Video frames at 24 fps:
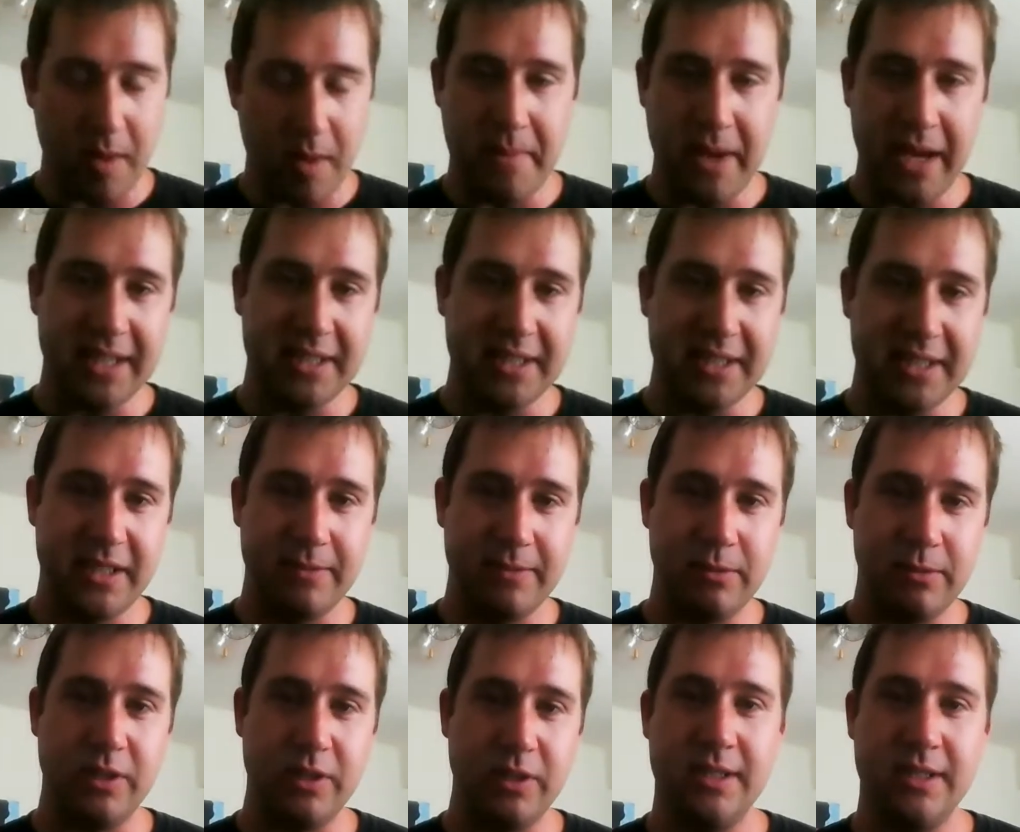of the biggest
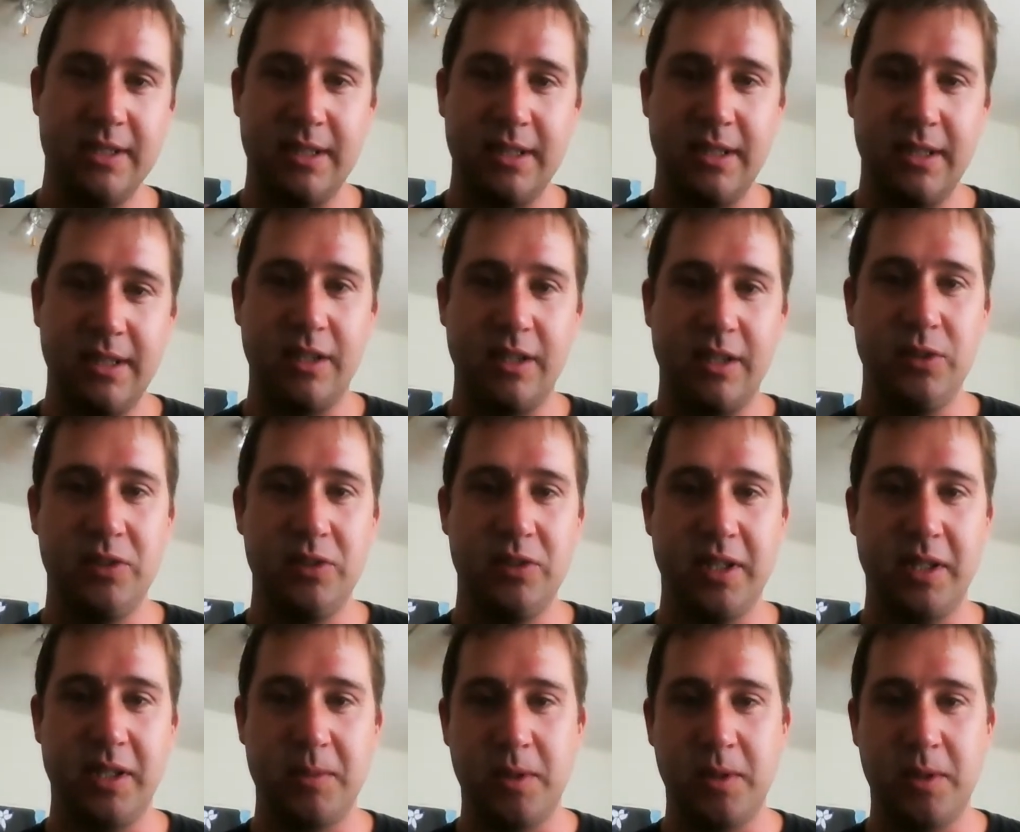differences in
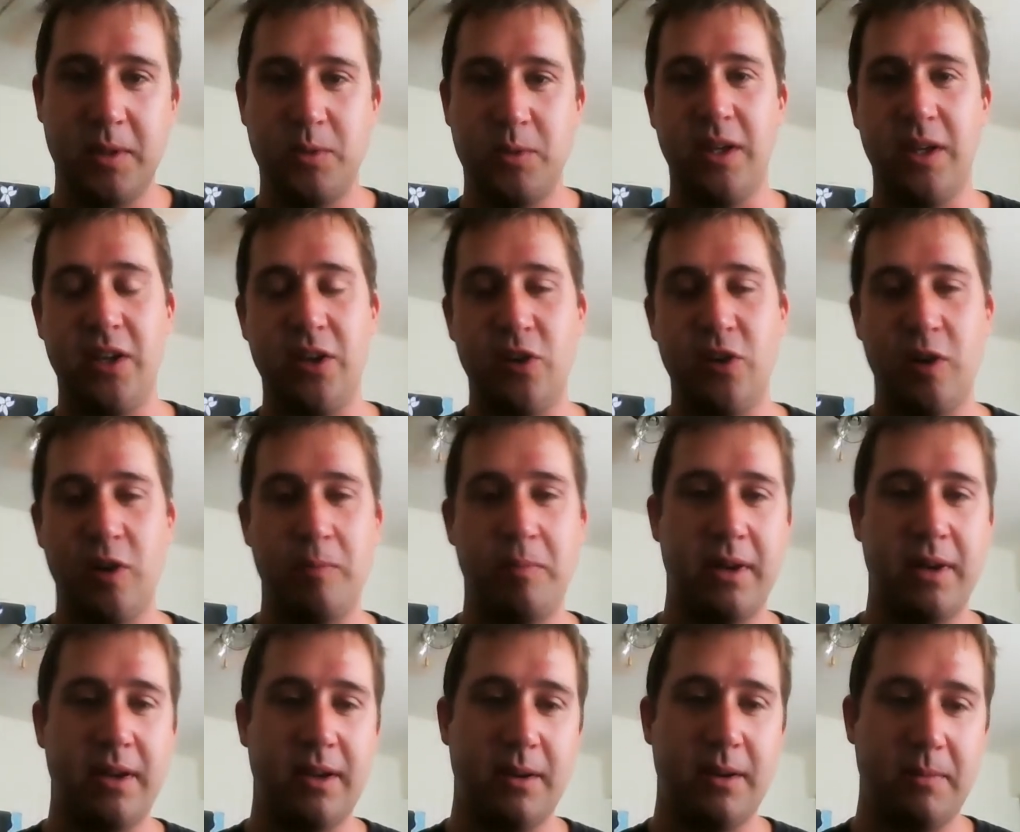acoustics between
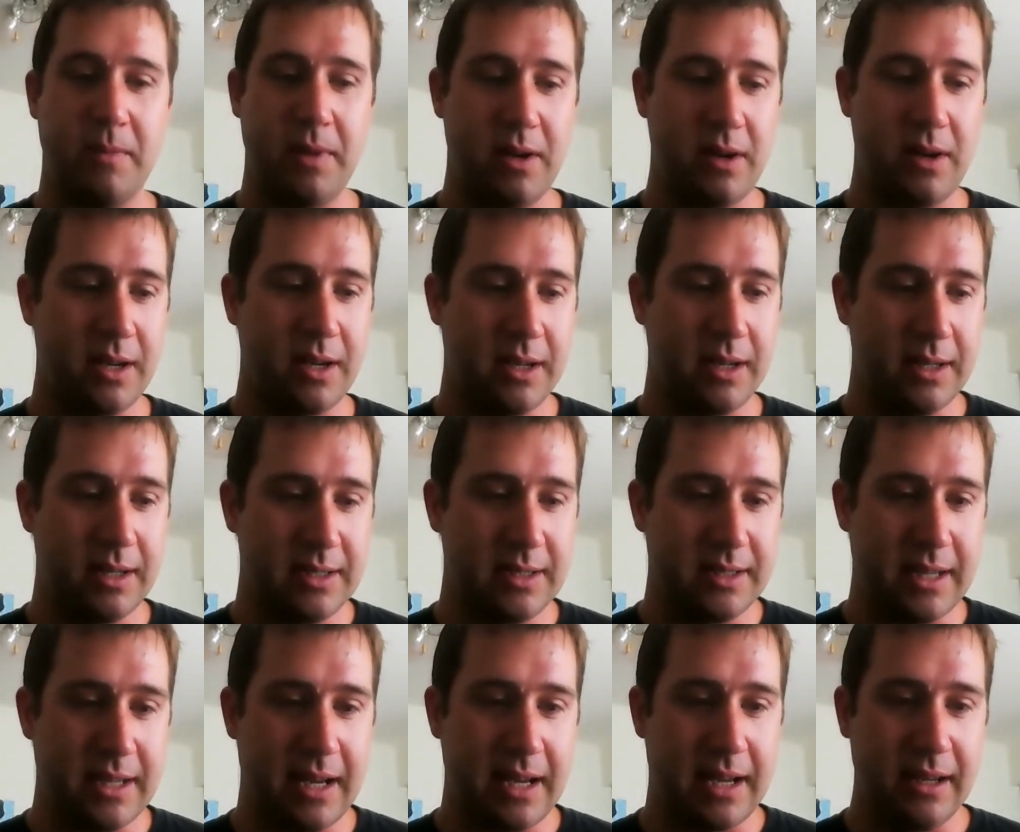Europe and America
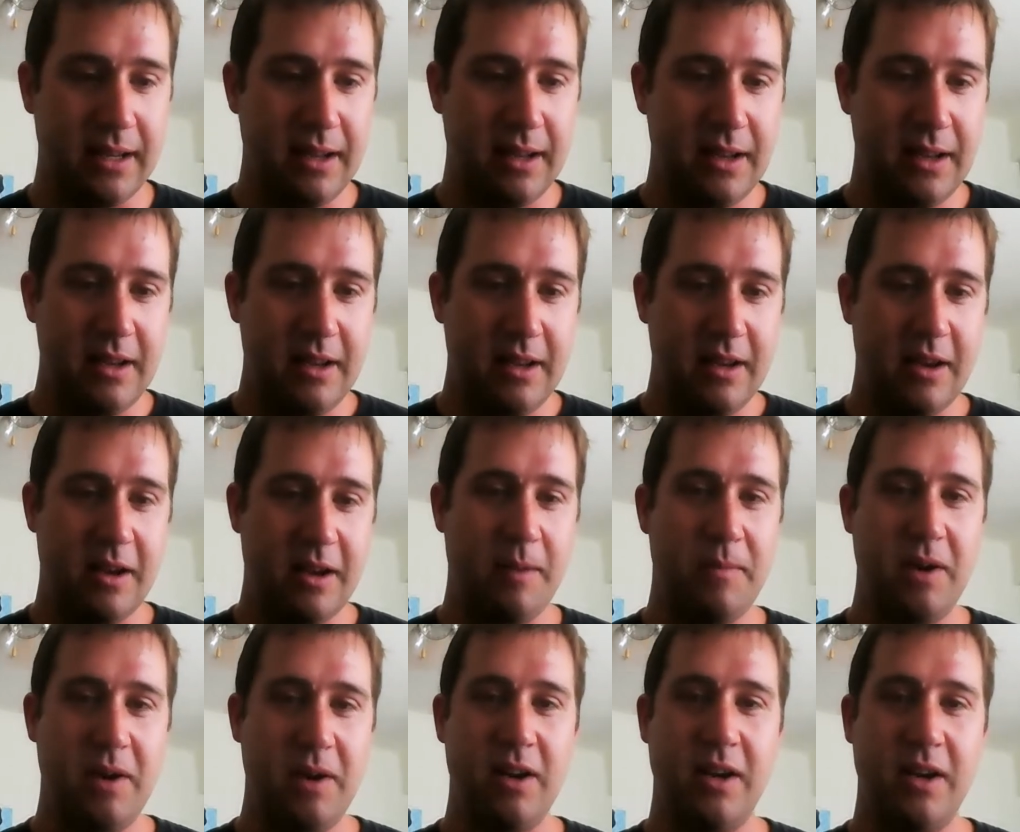is that
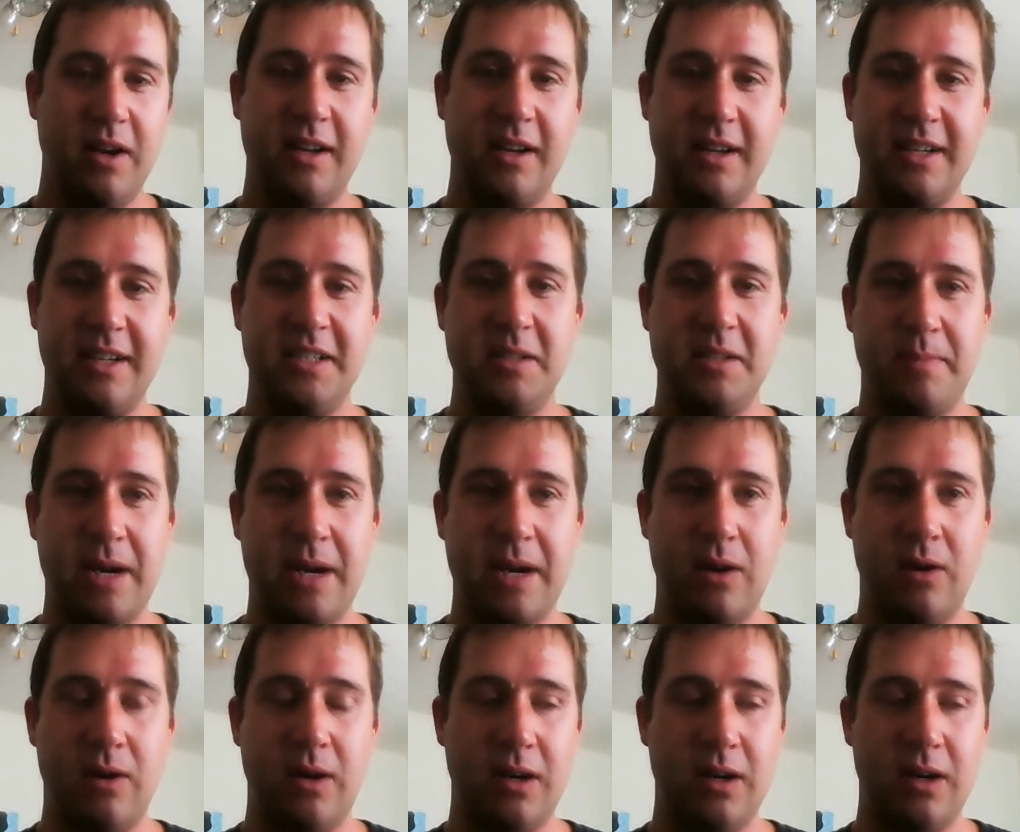America is
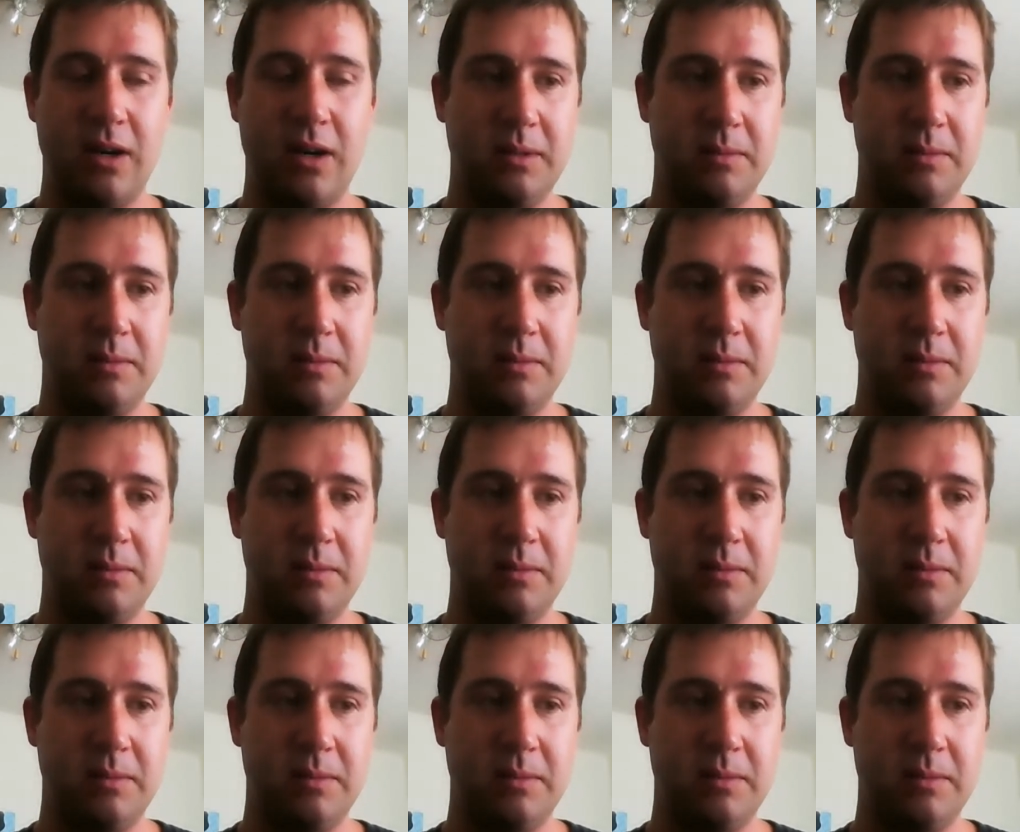about